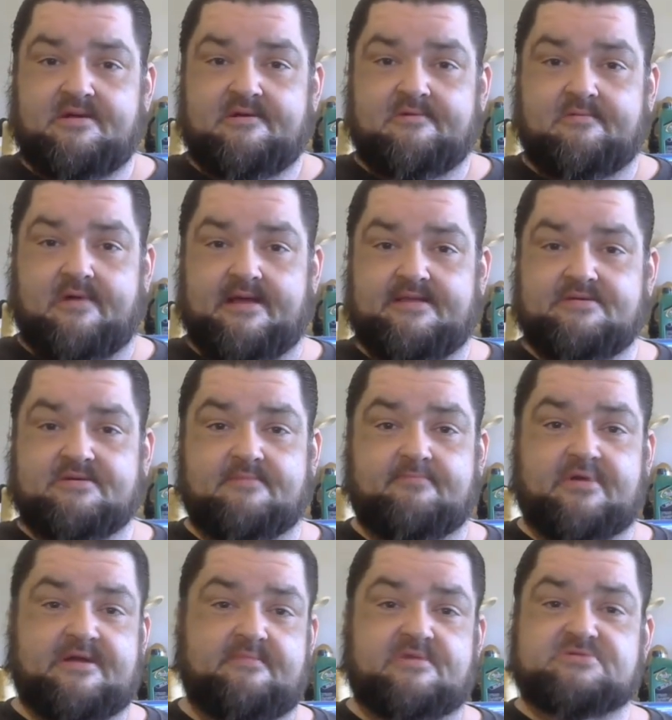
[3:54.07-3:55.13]
Right? You can
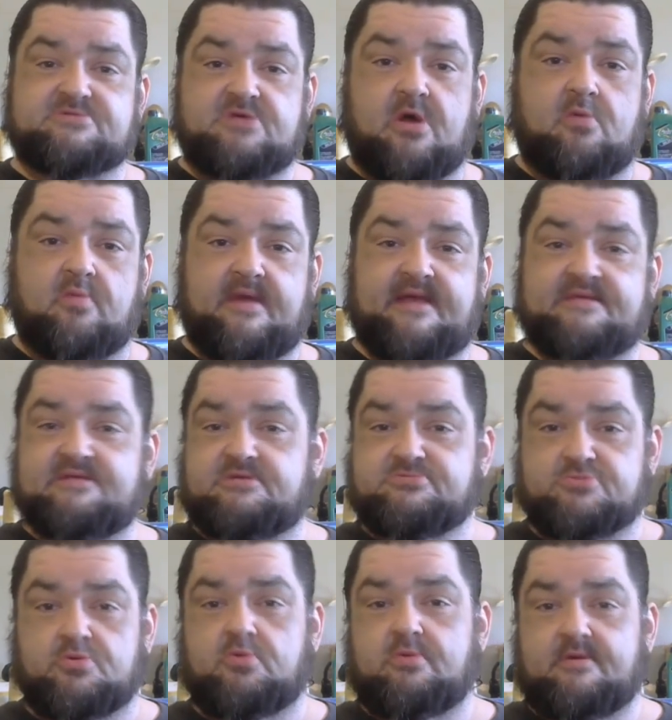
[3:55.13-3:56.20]
pretty much go in and
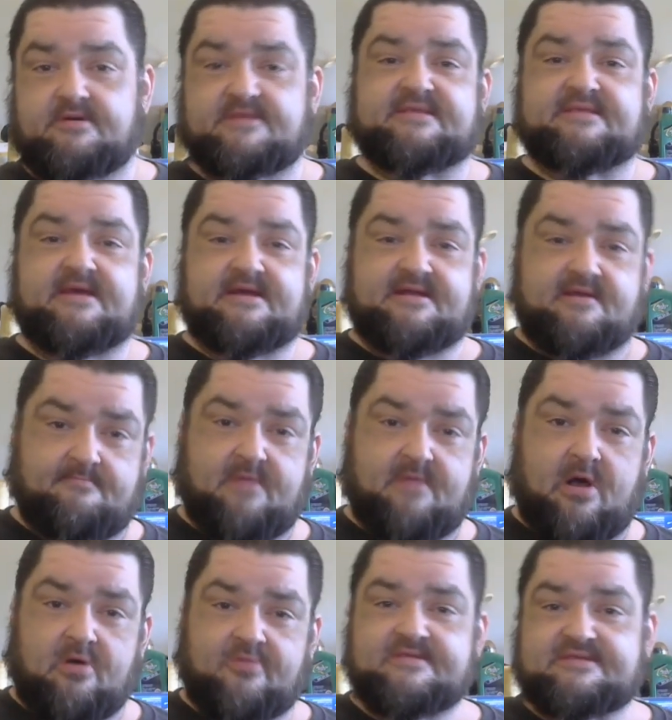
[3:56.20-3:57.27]
drool out of the side of your
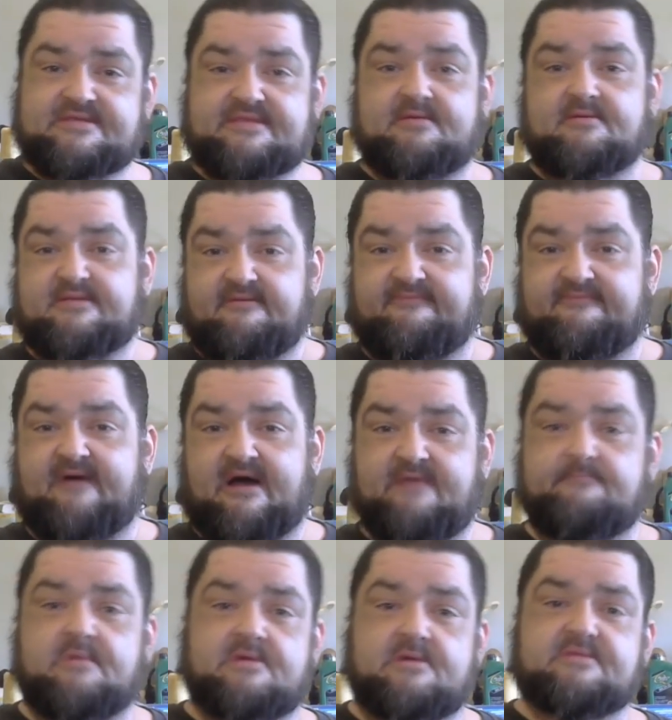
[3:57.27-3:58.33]
mouth and still
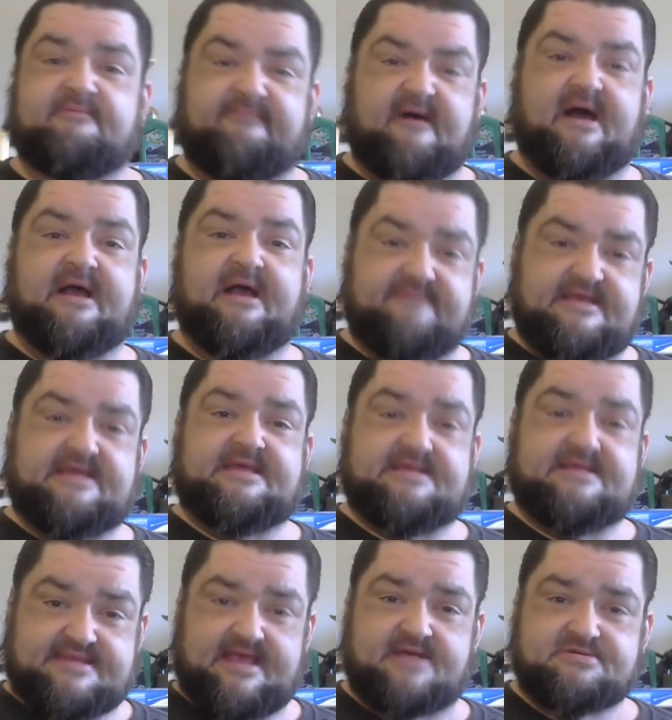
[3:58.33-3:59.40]
survive most 5e
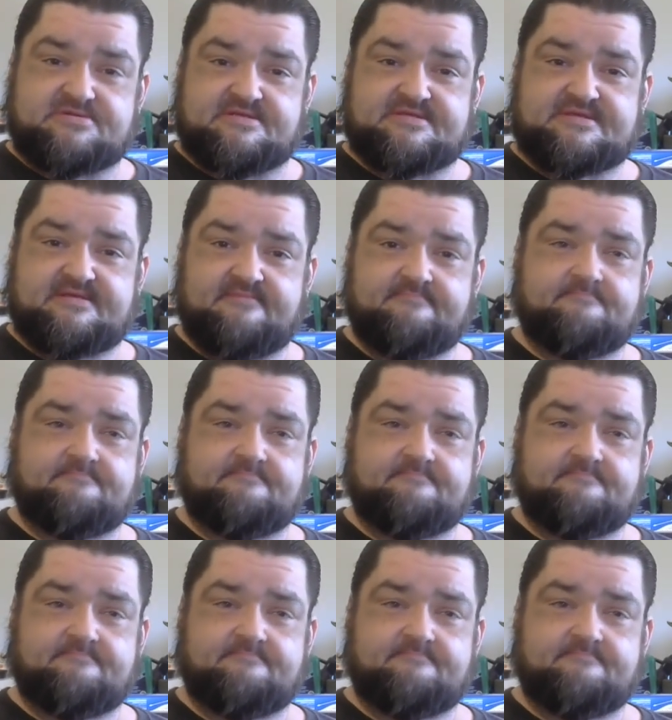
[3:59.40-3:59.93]
sessions.